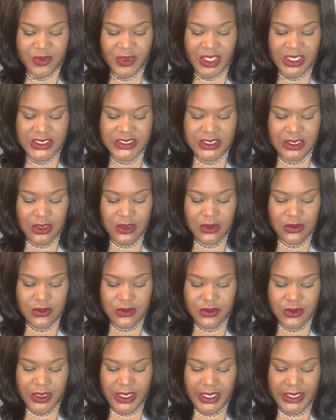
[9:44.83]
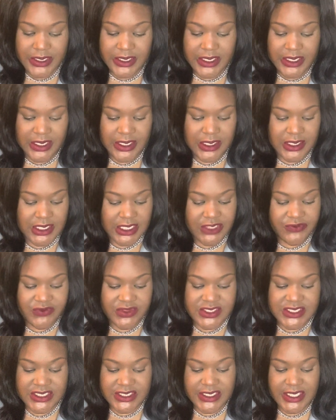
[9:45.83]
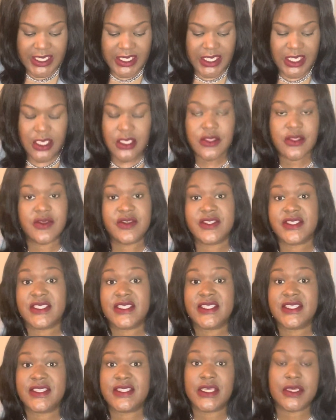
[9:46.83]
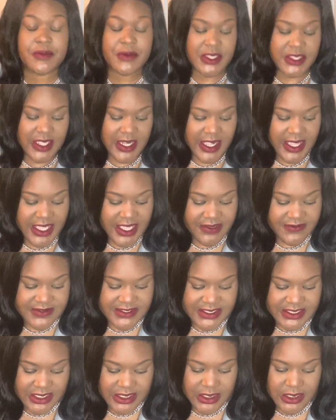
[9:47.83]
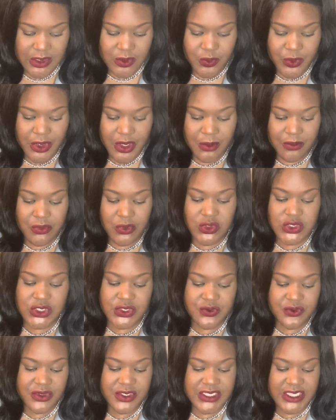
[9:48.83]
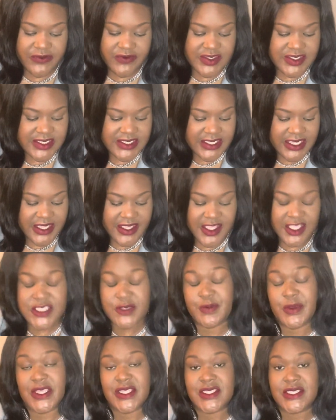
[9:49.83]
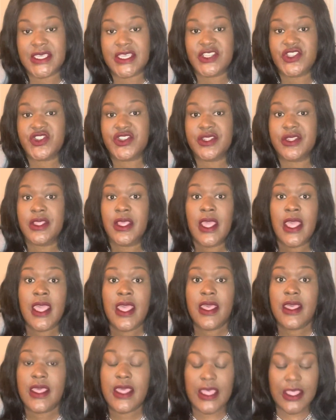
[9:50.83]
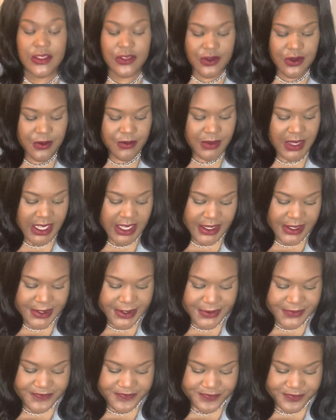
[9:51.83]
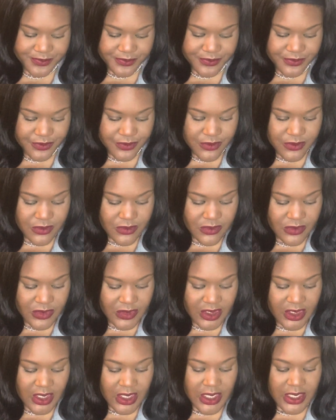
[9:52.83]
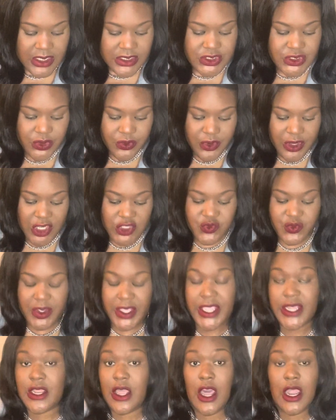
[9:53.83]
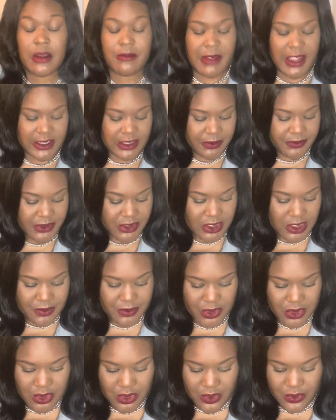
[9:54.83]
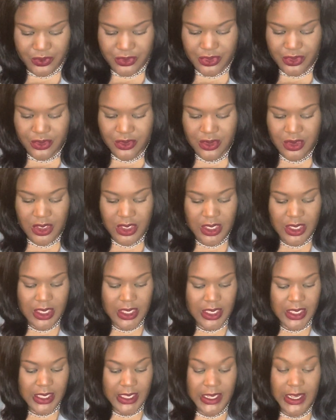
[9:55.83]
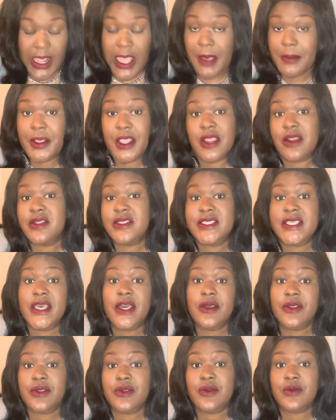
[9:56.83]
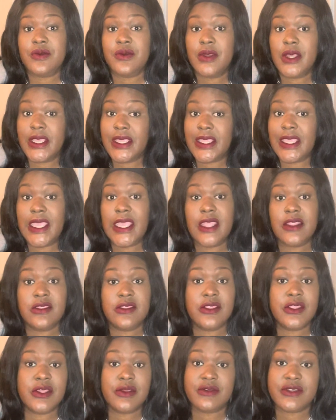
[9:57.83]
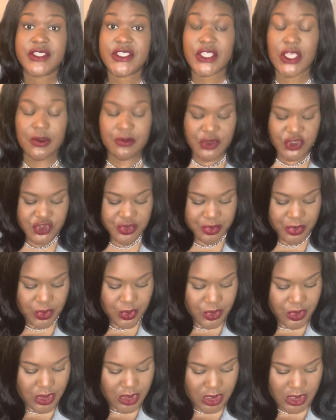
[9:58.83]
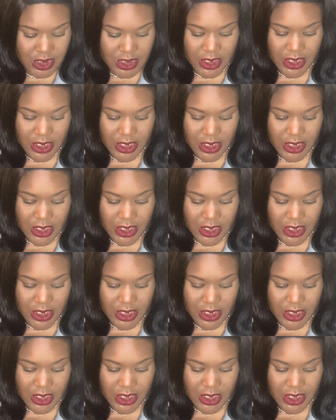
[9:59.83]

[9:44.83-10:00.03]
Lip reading: So again, even today, there is a stigma that I have seen where most students have a set expectation in their mind to graduate and automatically become a coder. And I'm here to tell you again that there is so much more